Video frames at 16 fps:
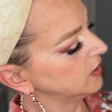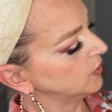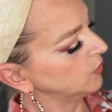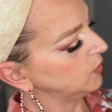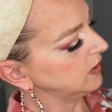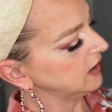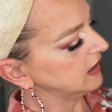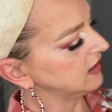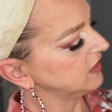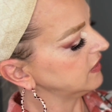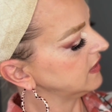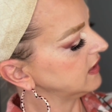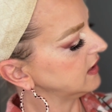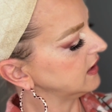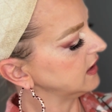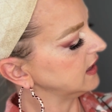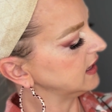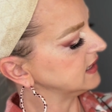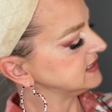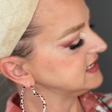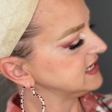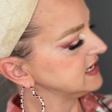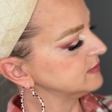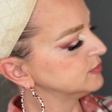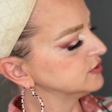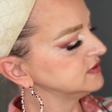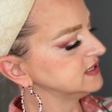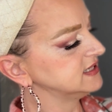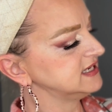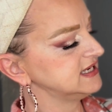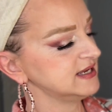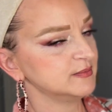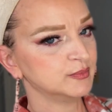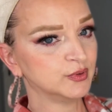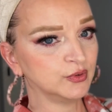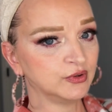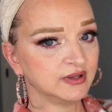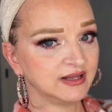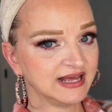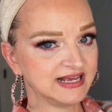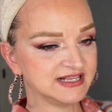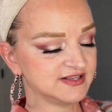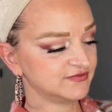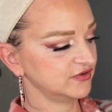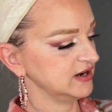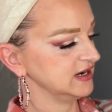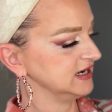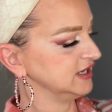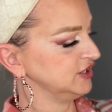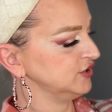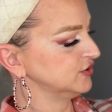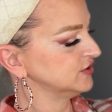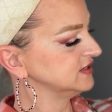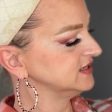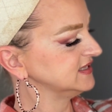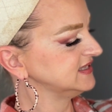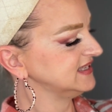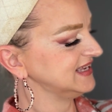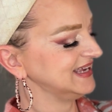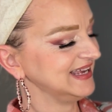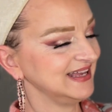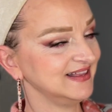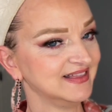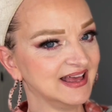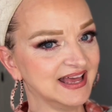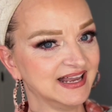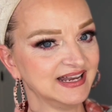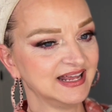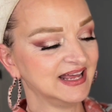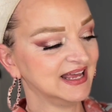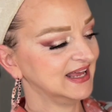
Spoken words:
with a temple to temple lace front. Now you're going to see that